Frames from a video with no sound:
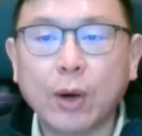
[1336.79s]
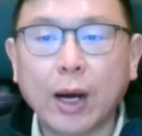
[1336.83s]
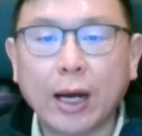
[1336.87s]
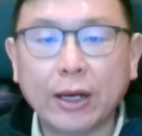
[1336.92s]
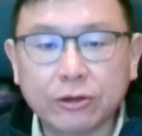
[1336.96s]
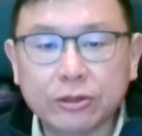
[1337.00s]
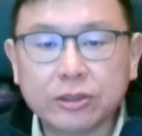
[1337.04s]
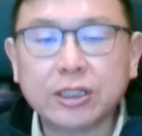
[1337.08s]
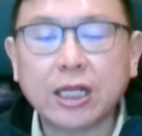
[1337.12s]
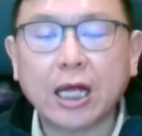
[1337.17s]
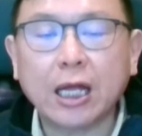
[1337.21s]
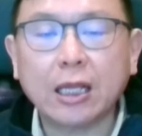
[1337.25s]

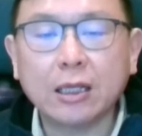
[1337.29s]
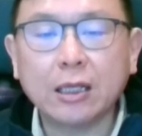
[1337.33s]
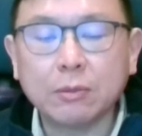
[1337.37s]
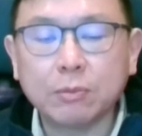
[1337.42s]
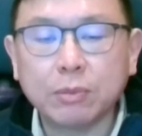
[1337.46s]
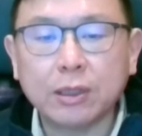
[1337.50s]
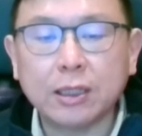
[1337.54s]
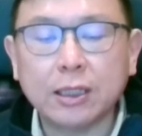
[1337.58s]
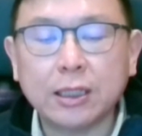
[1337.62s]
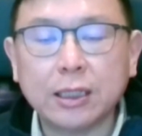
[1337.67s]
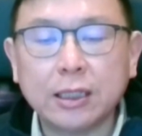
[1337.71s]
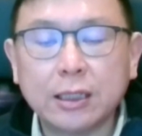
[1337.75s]

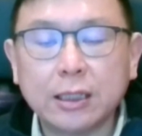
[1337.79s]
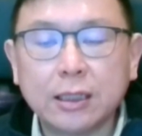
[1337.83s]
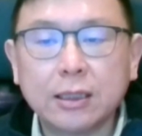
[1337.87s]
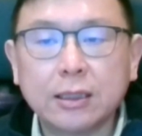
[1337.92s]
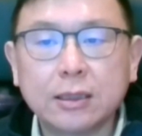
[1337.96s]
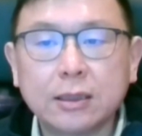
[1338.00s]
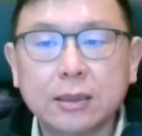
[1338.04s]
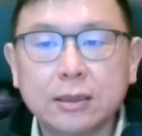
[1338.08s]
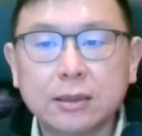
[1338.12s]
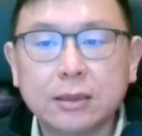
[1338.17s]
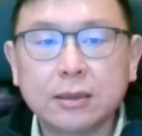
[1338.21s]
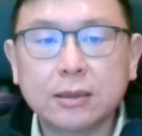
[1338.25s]
understandably,
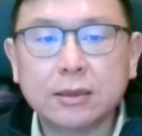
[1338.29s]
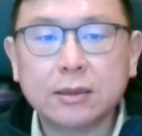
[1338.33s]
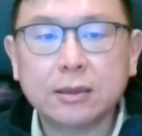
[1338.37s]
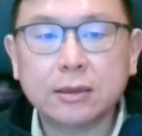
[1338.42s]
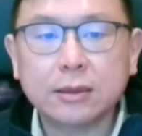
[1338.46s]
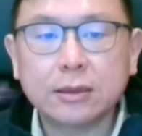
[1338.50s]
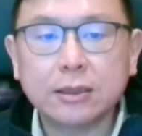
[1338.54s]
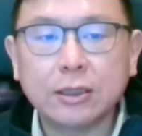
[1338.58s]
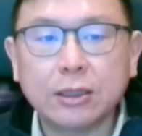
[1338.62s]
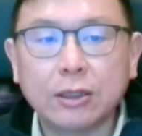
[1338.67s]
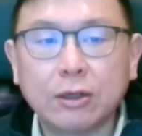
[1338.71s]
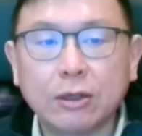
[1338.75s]

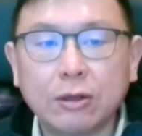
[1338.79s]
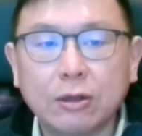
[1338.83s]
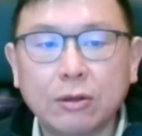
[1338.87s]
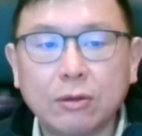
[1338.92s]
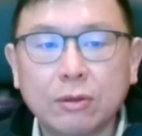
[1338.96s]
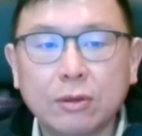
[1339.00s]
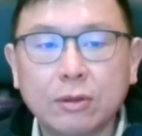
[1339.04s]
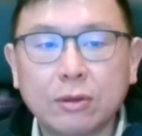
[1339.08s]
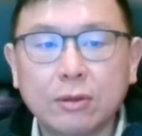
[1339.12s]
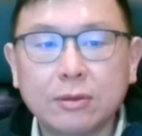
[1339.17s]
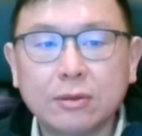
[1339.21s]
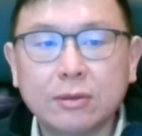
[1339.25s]
you know,